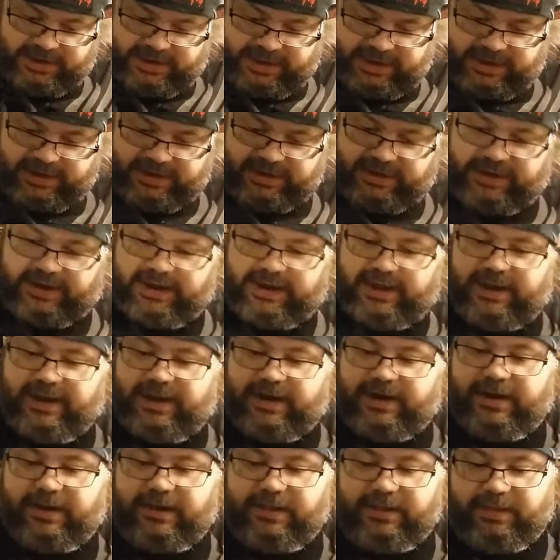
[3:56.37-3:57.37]
that,
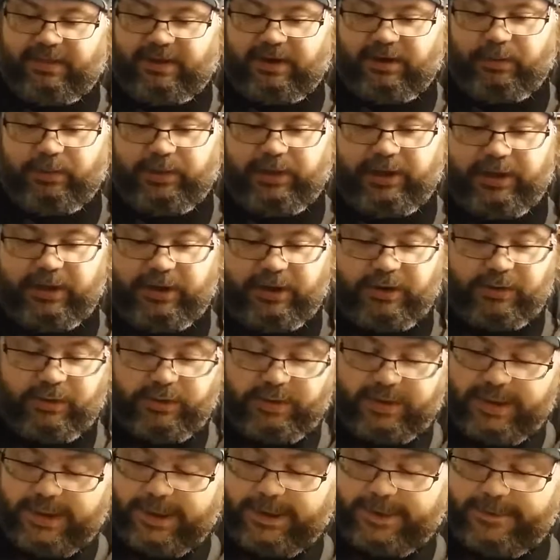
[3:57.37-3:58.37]
and there we go.
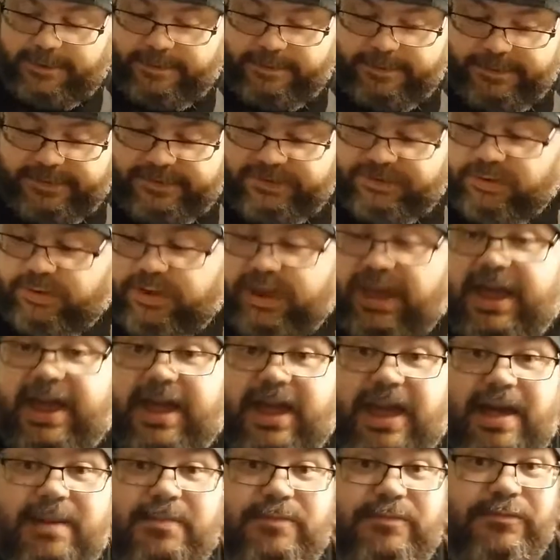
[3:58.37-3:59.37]
So
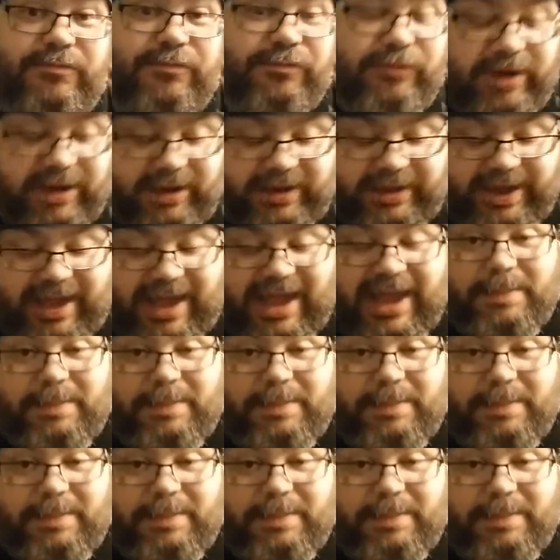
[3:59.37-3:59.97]
yeah, I'm really